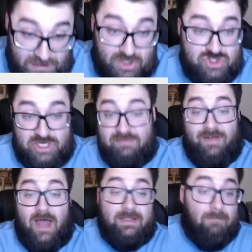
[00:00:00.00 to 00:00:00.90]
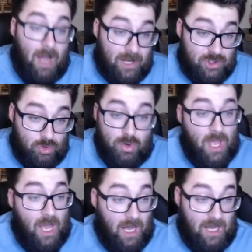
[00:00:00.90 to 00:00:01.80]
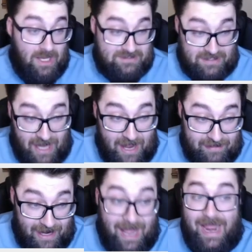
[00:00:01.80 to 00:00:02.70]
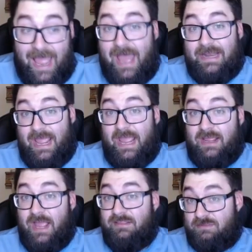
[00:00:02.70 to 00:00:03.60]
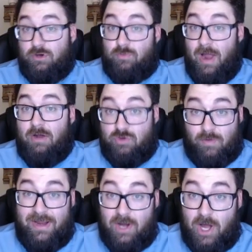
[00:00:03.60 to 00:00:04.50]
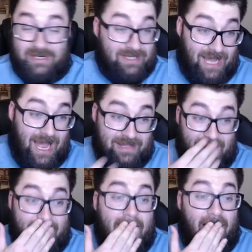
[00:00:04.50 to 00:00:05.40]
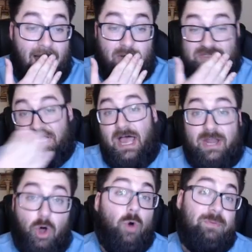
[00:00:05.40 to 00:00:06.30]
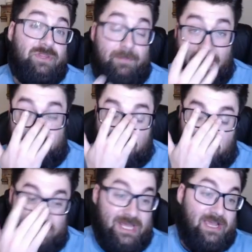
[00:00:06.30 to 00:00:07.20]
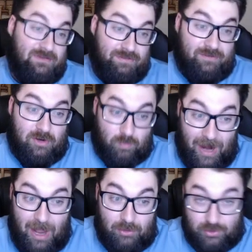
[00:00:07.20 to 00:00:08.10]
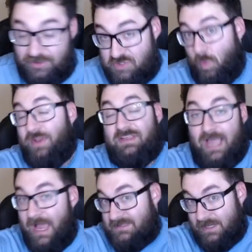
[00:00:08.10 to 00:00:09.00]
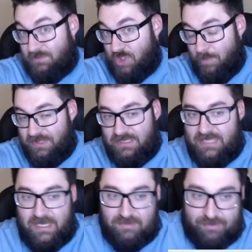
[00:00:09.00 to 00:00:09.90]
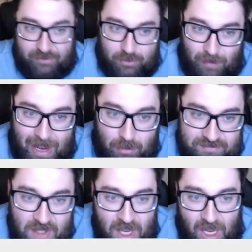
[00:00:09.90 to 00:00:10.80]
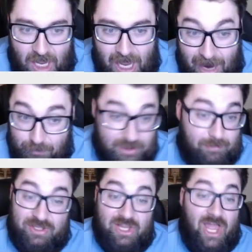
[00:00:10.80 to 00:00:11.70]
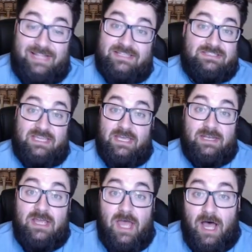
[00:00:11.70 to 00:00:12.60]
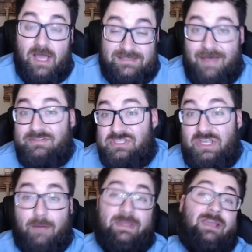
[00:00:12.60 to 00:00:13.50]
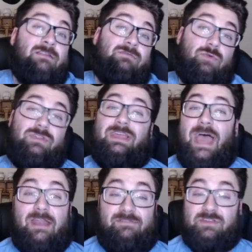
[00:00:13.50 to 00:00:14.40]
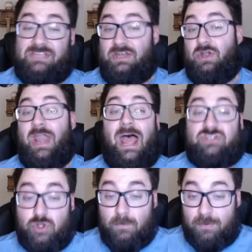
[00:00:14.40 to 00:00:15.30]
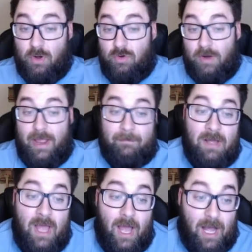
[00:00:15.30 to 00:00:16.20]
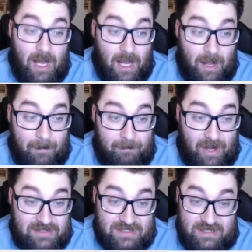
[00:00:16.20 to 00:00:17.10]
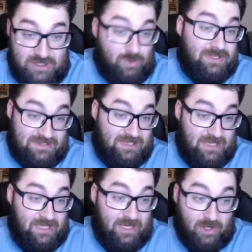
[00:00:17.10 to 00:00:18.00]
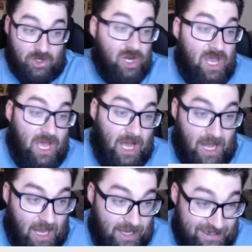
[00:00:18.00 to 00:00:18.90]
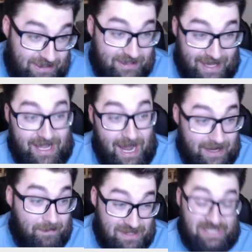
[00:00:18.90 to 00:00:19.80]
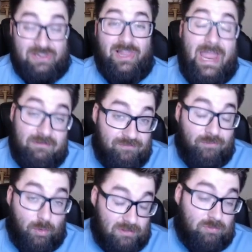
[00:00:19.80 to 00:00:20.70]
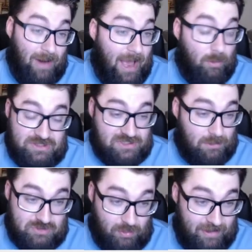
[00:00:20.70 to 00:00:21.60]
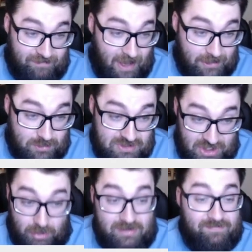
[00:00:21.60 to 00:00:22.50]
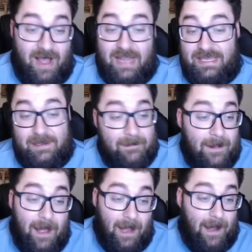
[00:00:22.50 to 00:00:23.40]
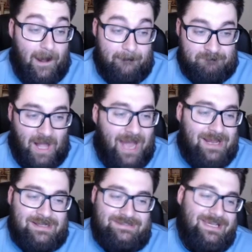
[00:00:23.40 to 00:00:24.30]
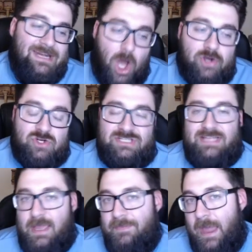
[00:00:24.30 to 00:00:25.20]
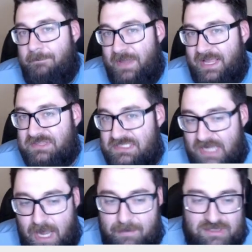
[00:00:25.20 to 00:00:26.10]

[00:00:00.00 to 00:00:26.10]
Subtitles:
Giovanni Manu is a guy that I had a third round grade on, and a guy that I was kind of hoping the Patriots would take in the third round, or at least one of the guys that I was hoping they'd take in the third round. I really, really like this kid. He's obviously coming in through the NFL's international program, but you could see here, they got him in the late fourth round, which I thought was great value. Sione Vaki, I didn't understand that pick at the time.